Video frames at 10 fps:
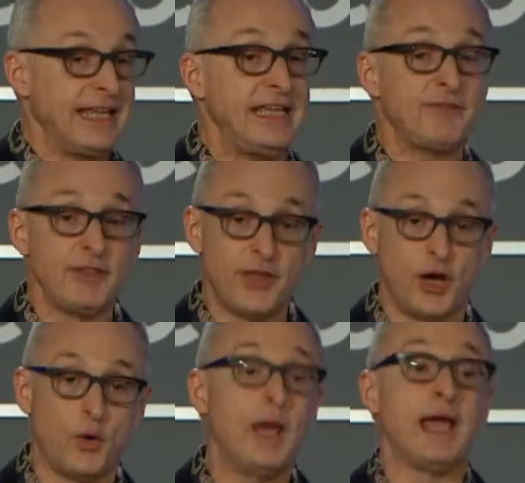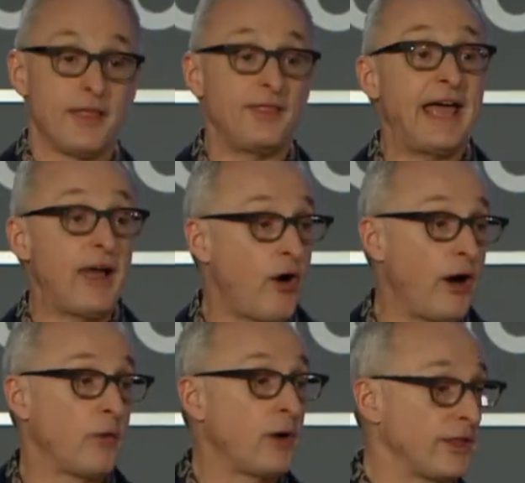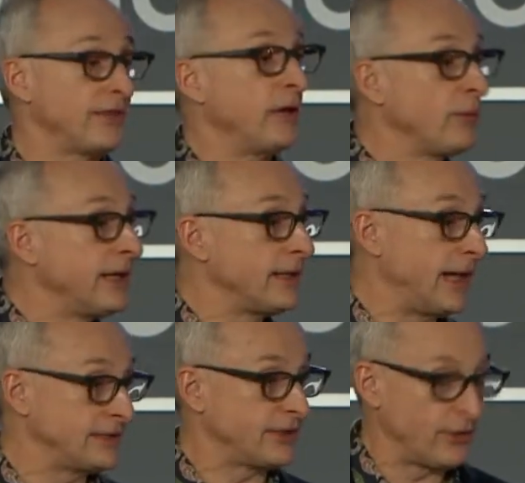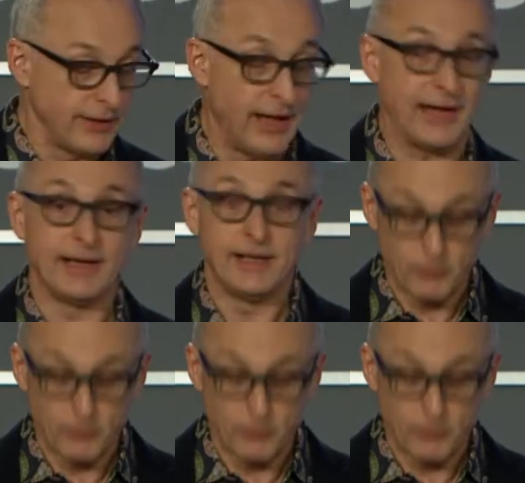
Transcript: even though they are, whether they realize it or not?